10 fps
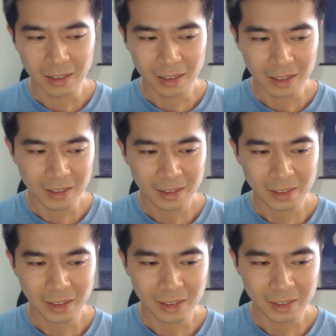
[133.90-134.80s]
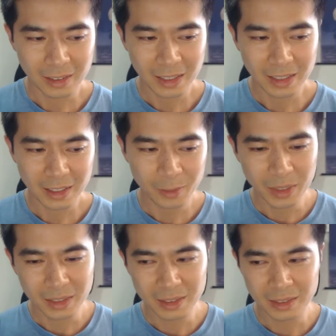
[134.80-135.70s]
like lately I've
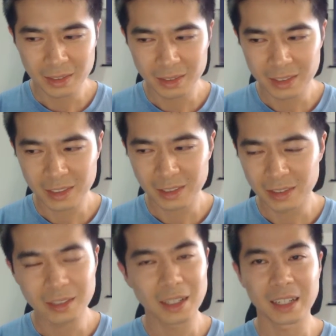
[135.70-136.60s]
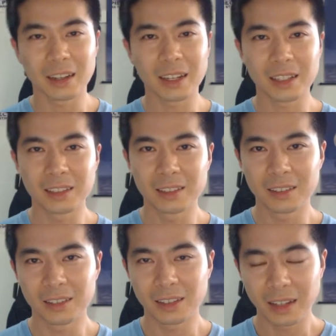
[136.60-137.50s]
been
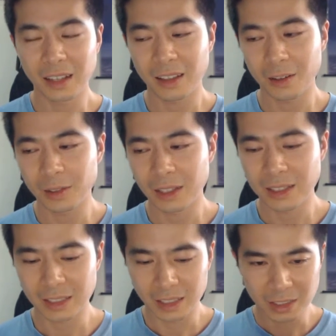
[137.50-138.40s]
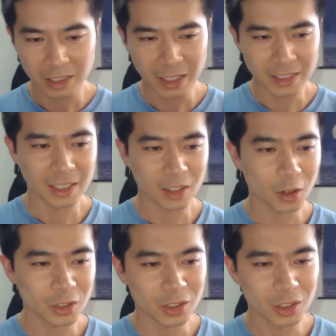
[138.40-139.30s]
deciding now that I realize I can change their
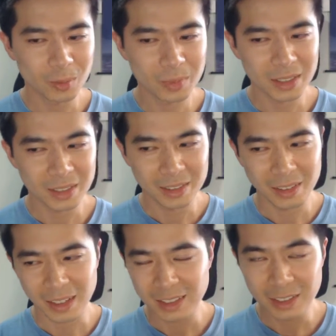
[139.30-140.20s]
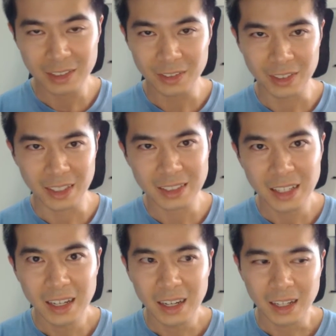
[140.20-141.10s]
costumes and I can do different things.
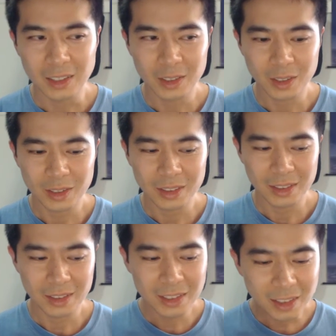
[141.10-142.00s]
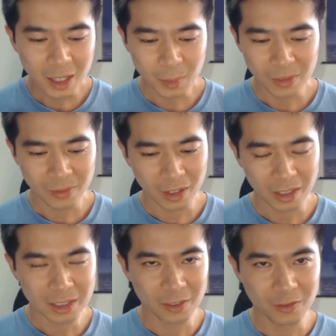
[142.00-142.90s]
And so this time I've
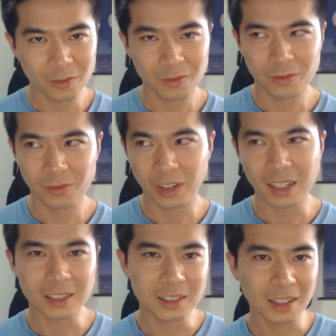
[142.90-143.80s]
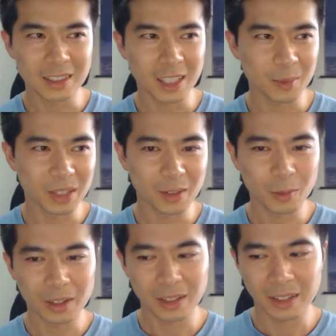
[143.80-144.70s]
kind of did a Frankenstein type
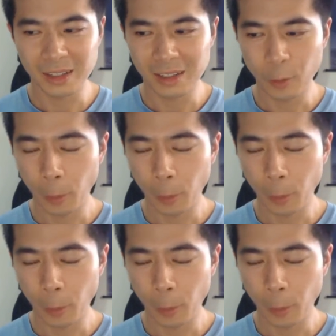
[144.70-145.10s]
thing where I